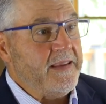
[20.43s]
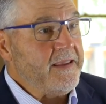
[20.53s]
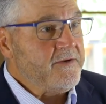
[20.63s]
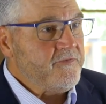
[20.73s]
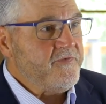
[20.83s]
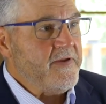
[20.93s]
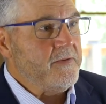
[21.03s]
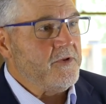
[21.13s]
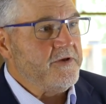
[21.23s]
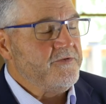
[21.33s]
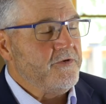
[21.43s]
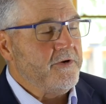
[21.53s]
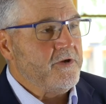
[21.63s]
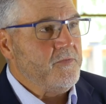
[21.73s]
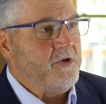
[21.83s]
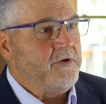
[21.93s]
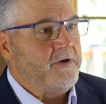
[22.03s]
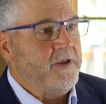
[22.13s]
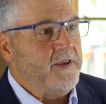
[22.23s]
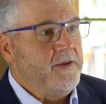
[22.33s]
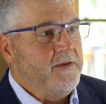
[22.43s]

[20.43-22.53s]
and families in our community